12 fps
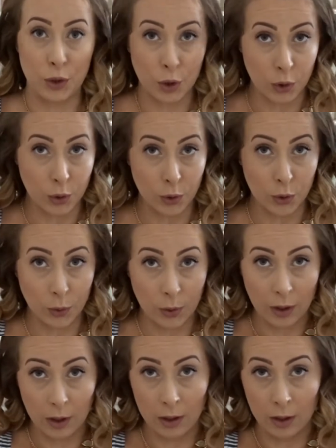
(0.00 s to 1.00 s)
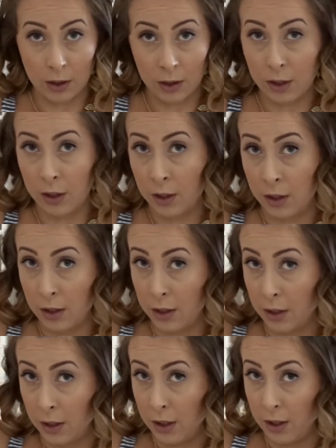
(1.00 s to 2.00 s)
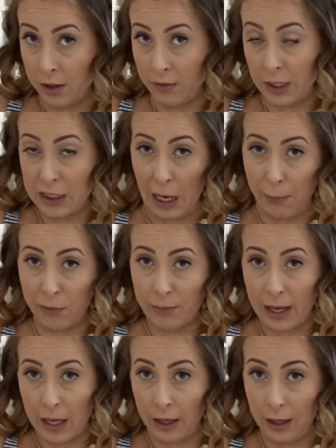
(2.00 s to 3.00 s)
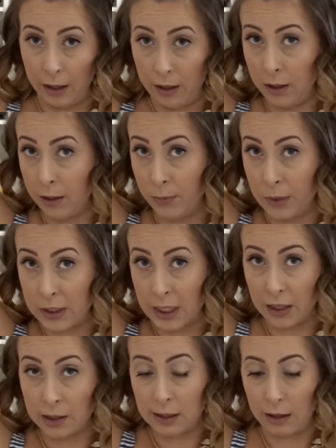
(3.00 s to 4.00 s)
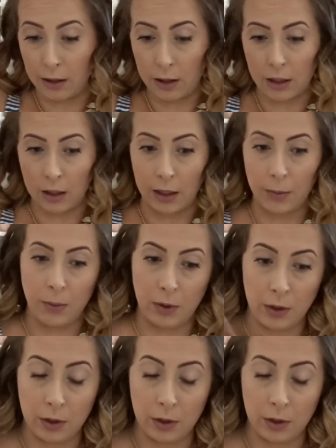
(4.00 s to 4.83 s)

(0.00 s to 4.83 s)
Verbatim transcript: to the very top of my head. I'm going to take this out of the clip.